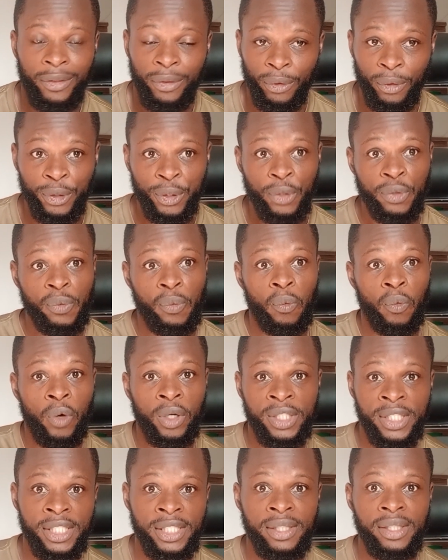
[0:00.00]
Not just
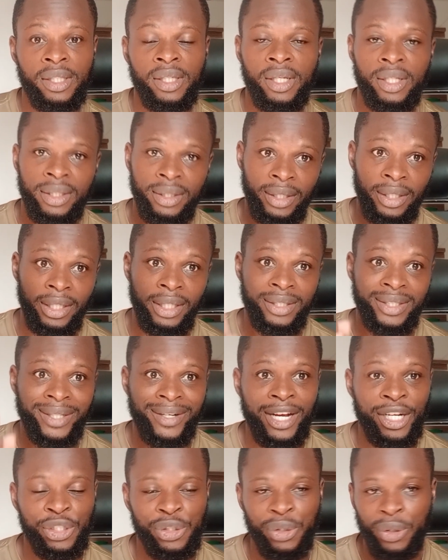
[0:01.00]
watching, the
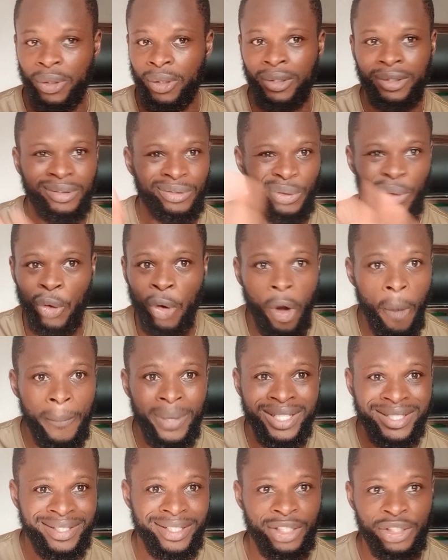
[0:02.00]
interaction, the
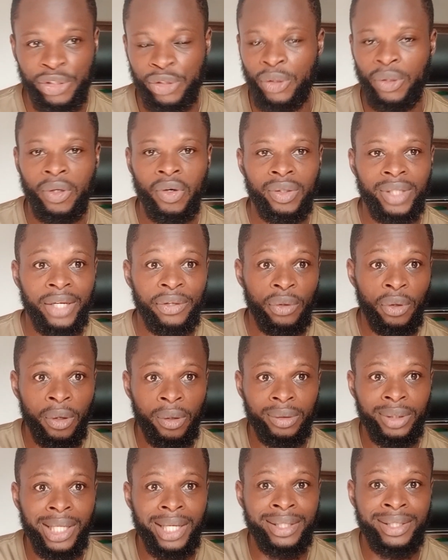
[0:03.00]
comment section and
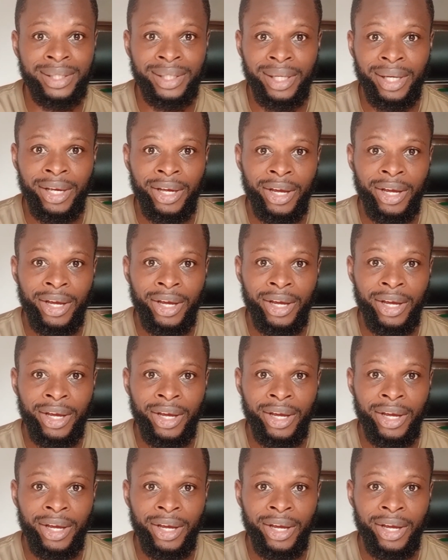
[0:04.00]
all that.